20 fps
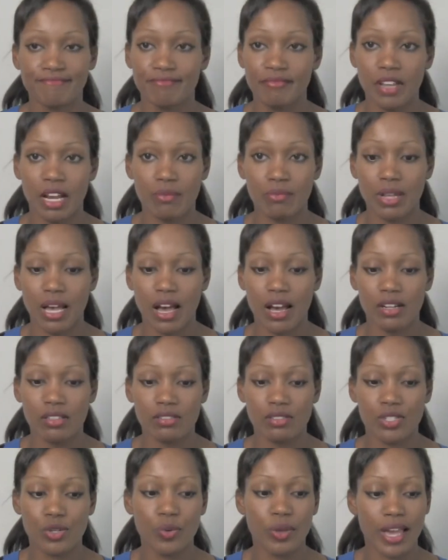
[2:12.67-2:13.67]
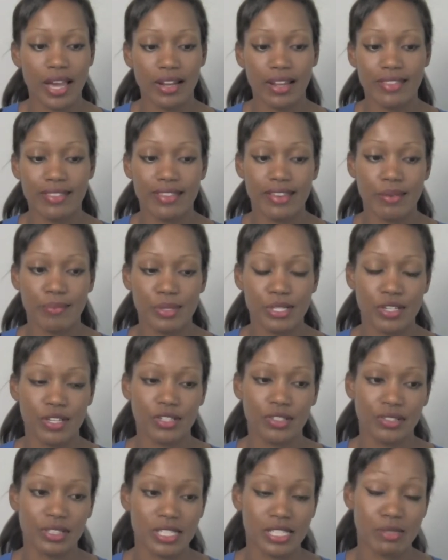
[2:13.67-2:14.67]
I'm not doing anything
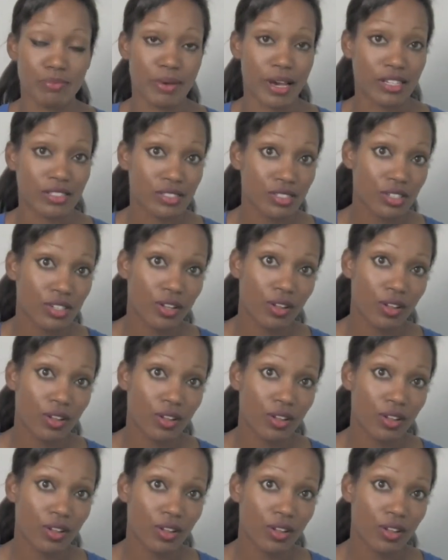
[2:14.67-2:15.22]
particularly special.